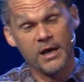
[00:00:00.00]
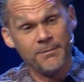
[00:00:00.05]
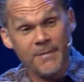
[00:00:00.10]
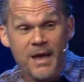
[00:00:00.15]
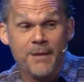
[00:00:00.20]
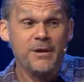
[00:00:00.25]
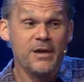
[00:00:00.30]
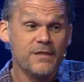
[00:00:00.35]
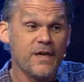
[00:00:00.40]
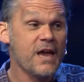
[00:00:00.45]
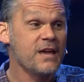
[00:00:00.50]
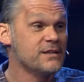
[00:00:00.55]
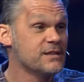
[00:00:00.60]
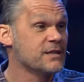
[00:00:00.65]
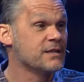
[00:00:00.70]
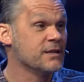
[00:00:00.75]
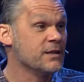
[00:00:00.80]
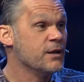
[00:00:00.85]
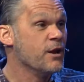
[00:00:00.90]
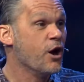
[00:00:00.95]
and maybe they
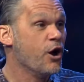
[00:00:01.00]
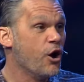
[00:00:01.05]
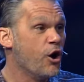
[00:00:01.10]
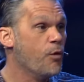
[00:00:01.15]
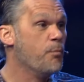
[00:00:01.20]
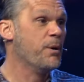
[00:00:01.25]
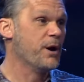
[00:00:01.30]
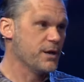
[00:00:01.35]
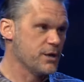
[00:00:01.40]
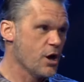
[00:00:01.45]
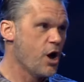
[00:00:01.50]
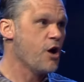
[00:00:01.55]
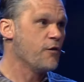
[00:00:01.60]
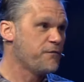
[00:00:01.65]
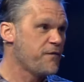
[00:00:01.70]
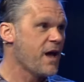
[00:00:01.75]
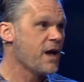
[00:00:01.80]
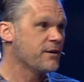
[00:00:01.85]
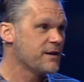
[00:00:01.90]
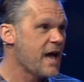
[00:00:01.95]
didn't know, but y'all
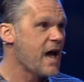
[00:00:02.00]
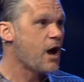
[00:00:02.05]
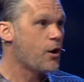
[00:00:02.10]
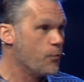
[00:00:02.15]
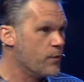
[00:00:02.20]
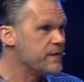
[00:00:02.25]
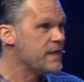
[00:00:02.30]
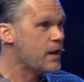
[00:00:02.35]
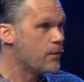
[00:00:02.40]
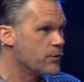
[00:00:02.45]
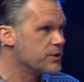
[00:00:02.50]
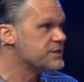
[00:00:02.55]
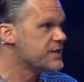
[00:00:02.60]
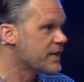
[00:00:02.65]
found out when they were